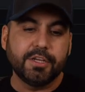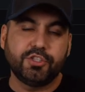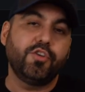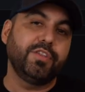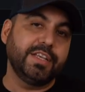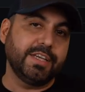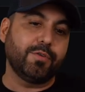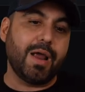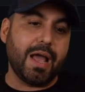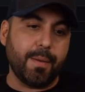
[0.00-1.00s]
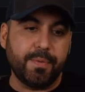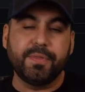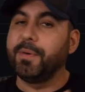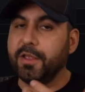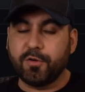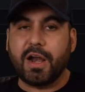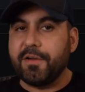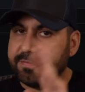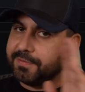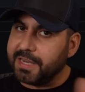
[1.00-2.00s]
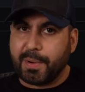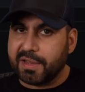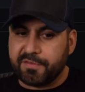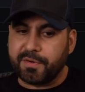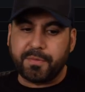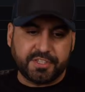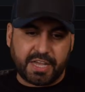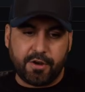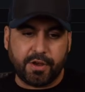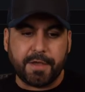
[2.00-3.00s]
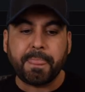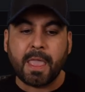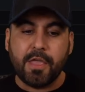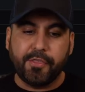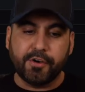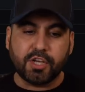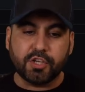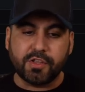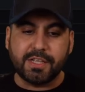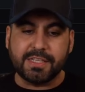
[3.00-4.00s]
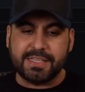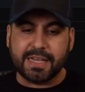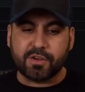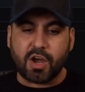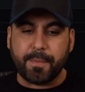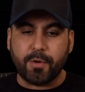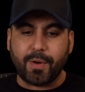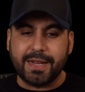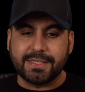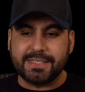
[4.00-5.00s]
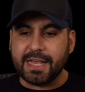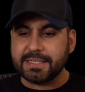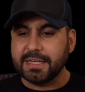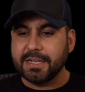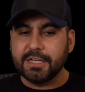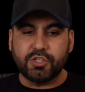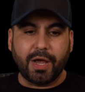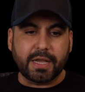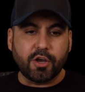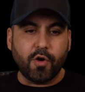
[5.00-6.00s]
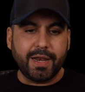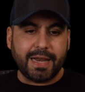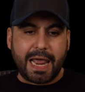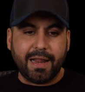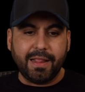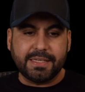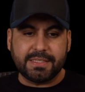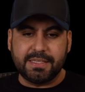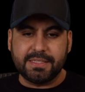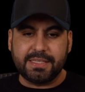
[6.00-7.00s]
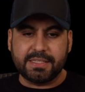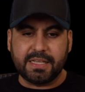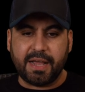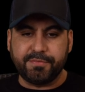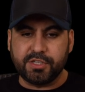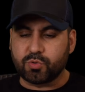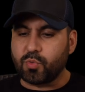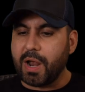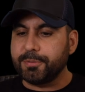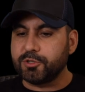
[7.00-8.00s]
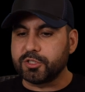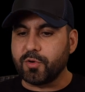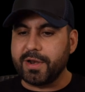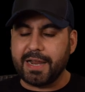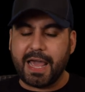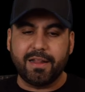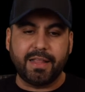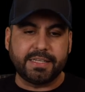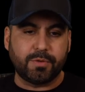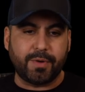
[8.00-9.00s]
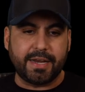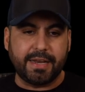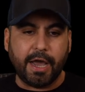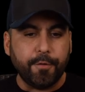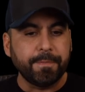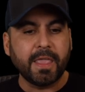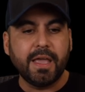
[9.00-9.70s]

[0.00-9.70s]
So you'll need to grab Polygraf directly from their site, okay? There's also the detect copyrighted text. So I can go ahead and analyze this text that I've just grabbed. So let's go ahead and analyze it right now.